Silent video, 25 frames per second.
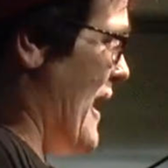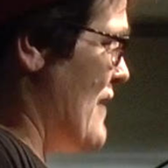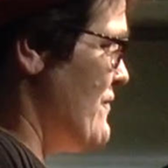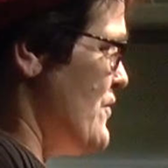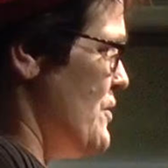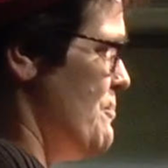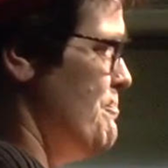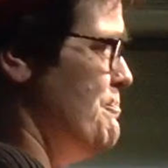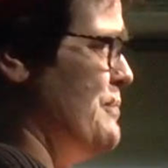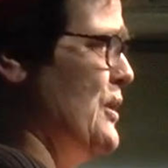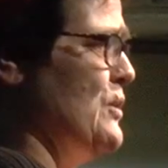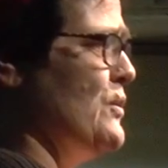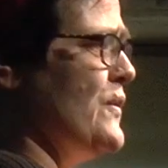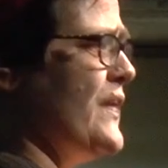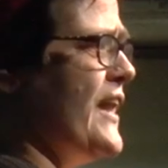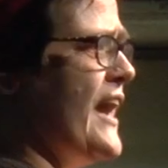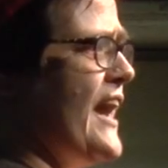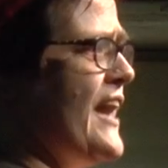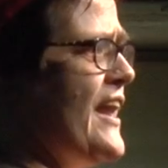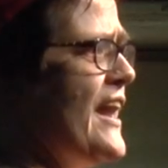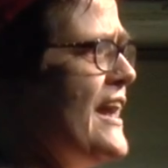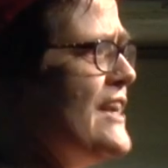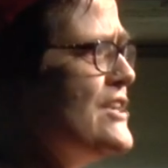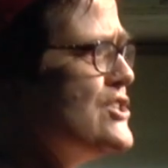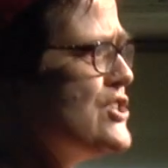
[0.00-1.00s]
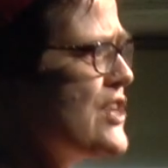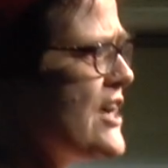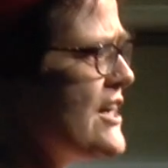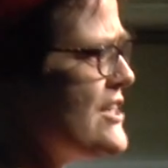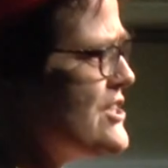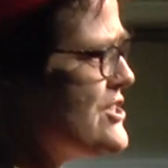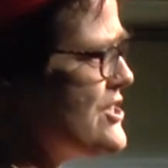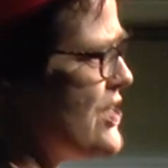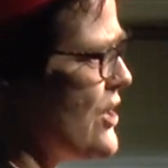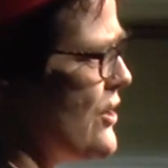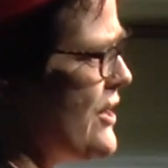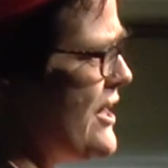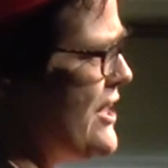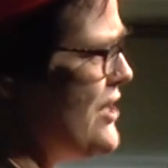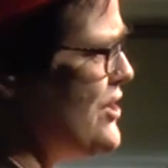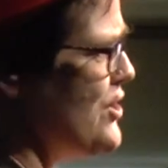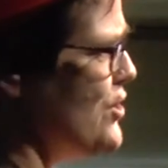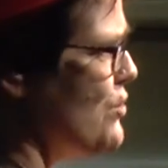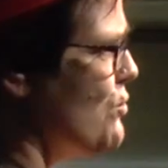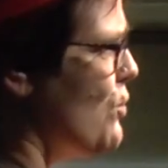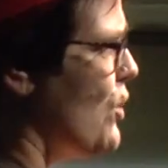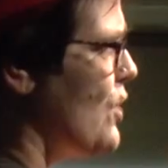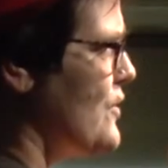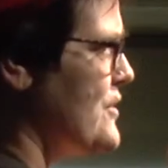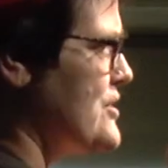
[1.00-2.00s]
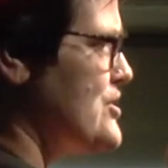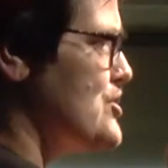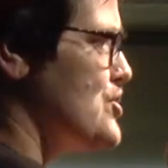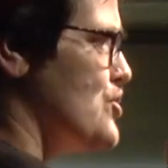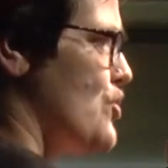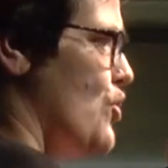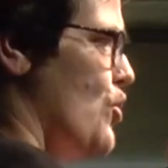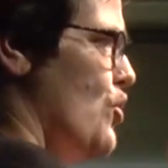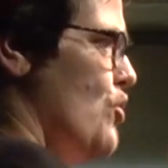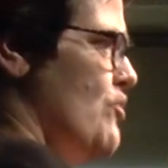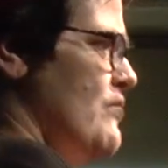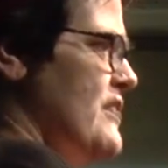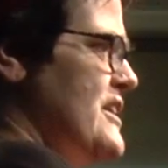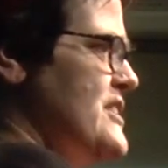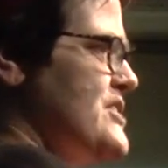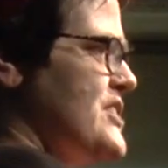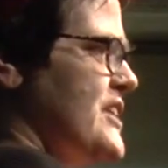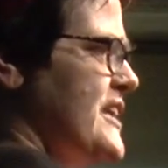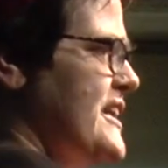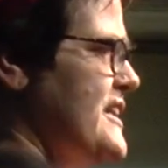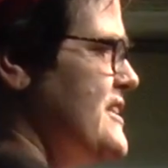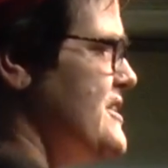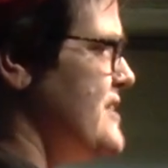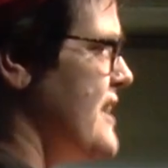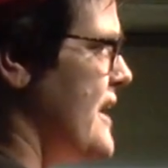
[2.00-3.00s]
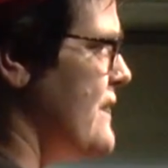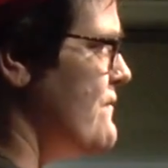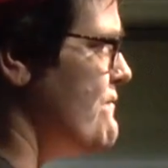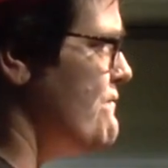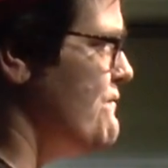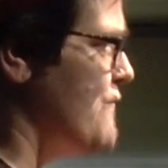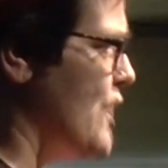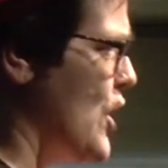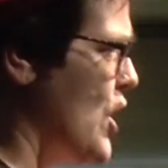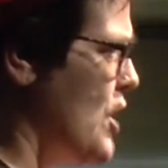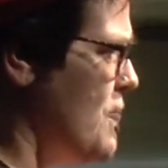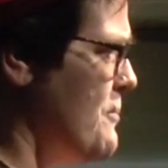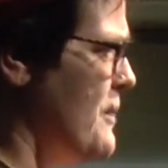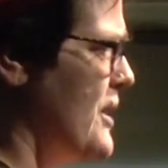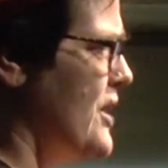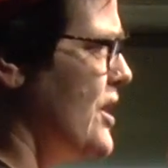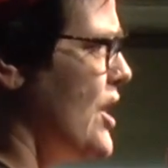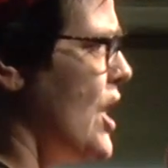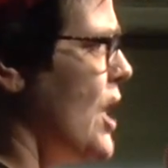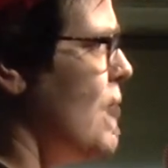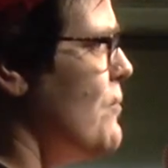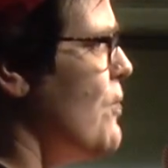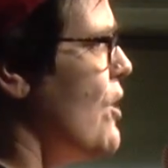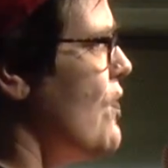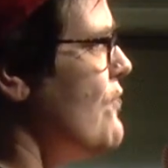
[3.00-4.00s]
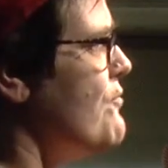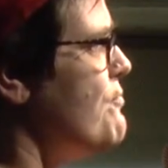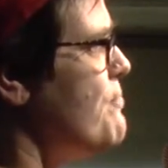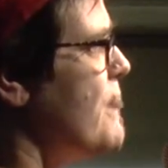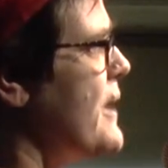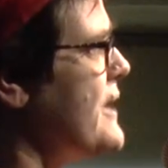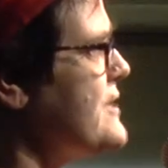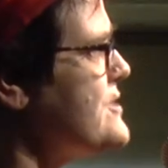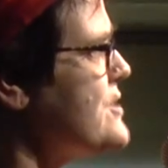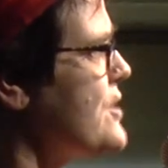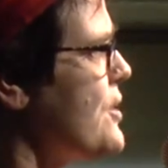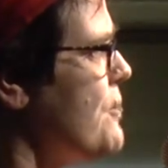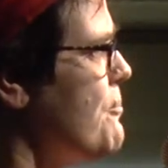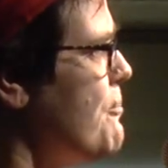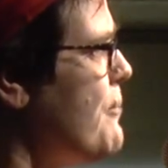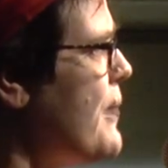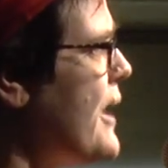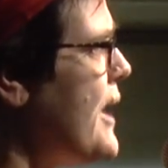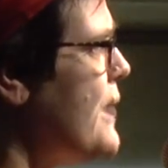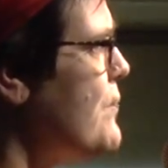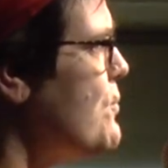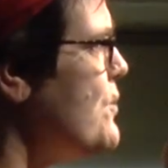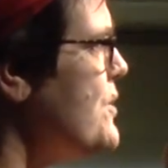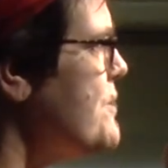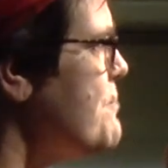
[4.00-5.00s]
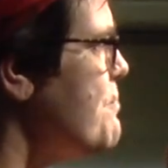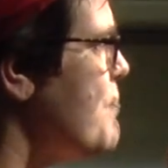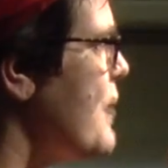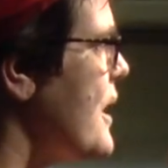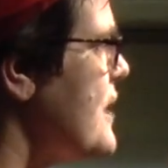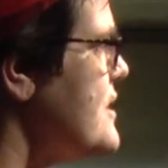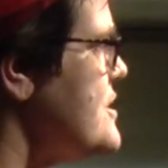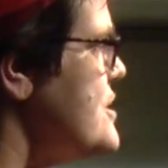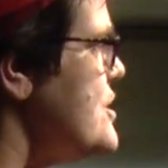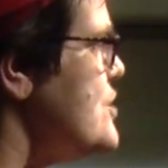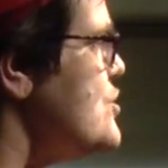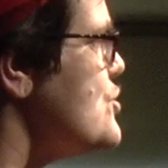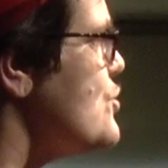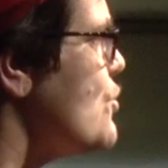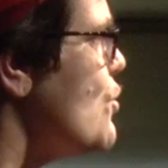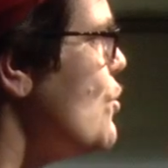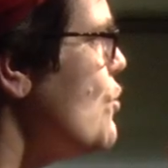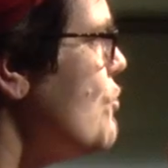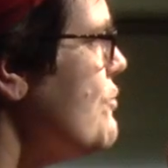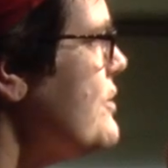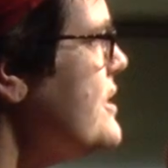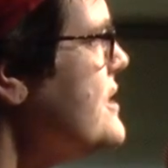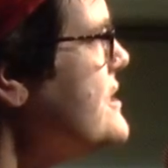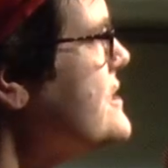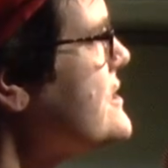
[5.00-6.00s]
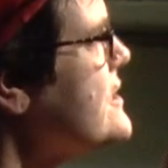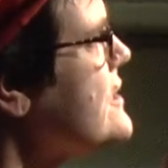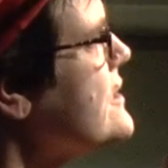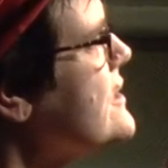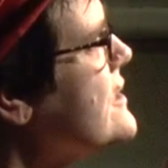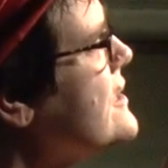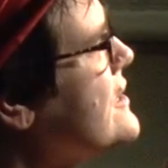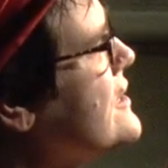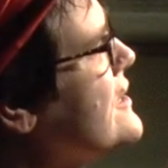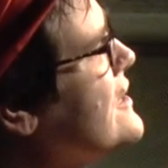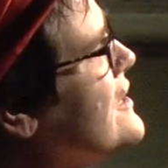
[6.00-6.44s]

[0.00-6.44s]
Bevan built the NHS, so he knew what the score is, and he said vermin come off best compared with bloody Tories.